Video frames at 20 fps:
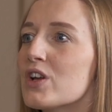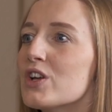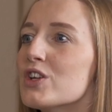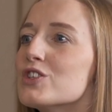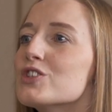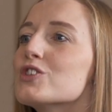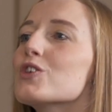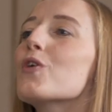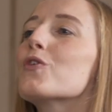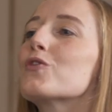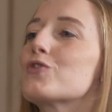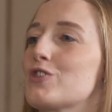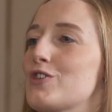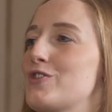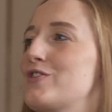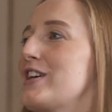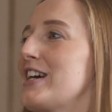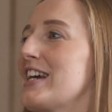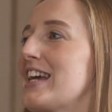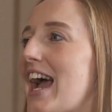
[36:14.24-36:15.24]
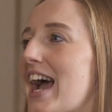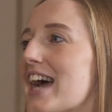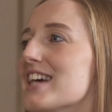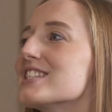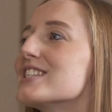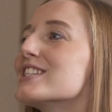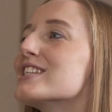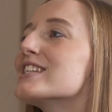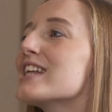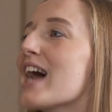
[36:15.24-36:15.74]
softer, I
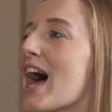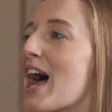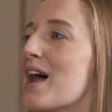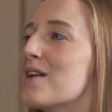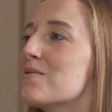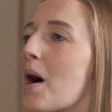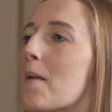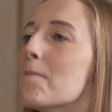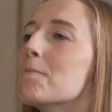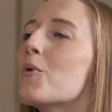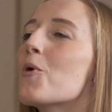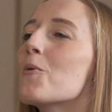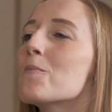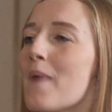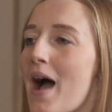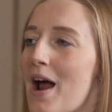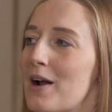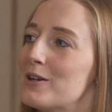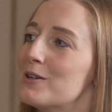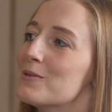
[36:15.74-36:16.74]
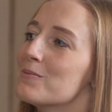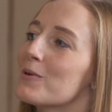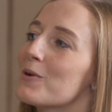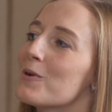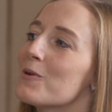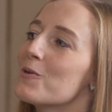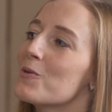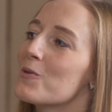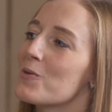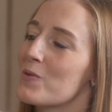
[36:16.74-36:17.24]
guess, and more
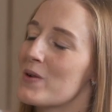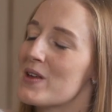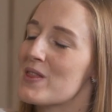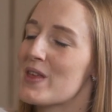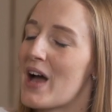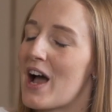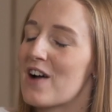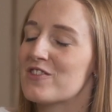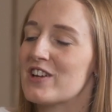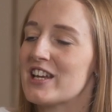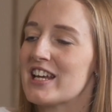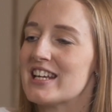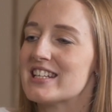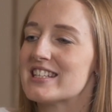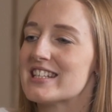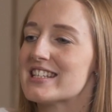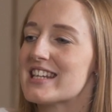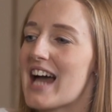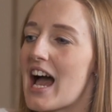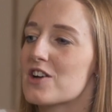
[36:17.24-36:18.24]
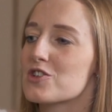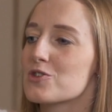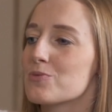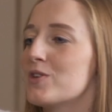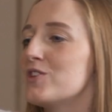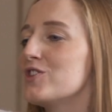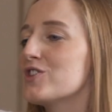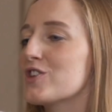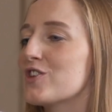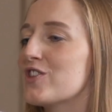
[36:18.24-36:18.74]
malleable with having its
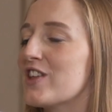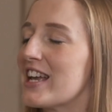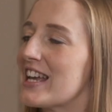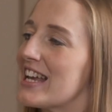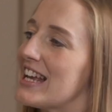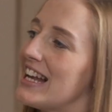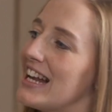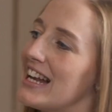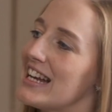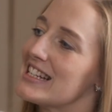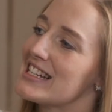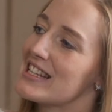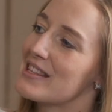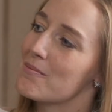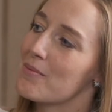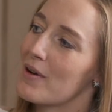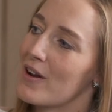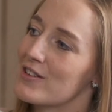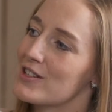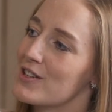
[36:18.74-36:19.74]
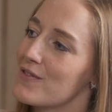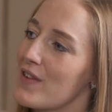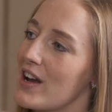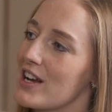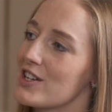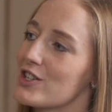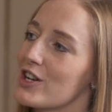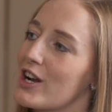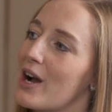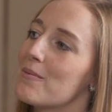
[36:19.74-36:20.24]
attachment. So the Achilles and the plantar
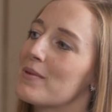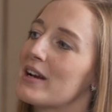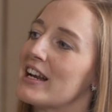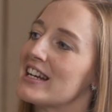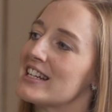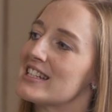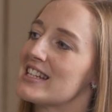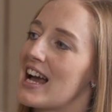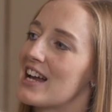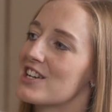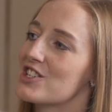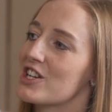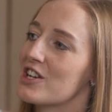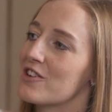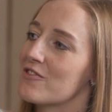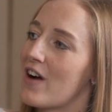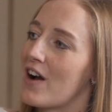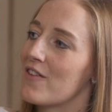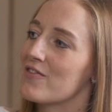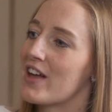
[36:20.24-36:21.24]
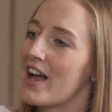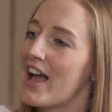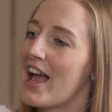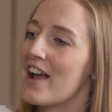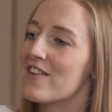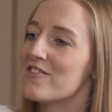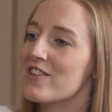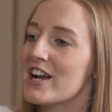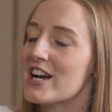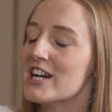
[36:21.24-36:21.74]
fascia coming and attaching around that
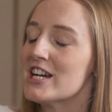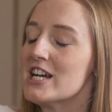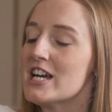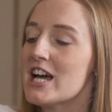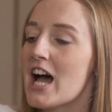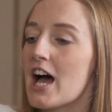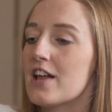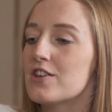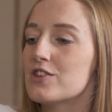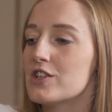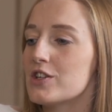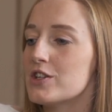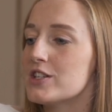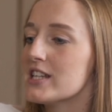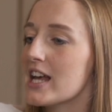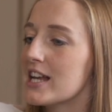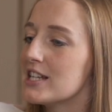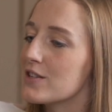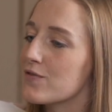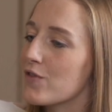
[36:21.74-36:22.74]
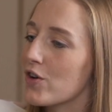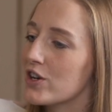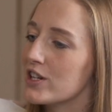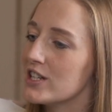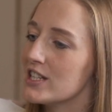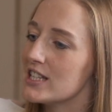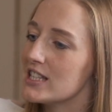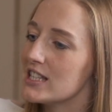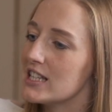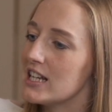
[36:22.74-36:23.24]
area. And so you tend to
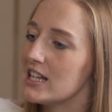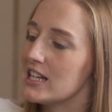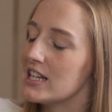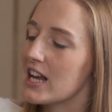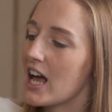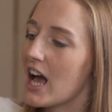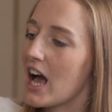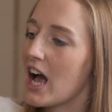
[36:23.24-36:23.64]
find it's in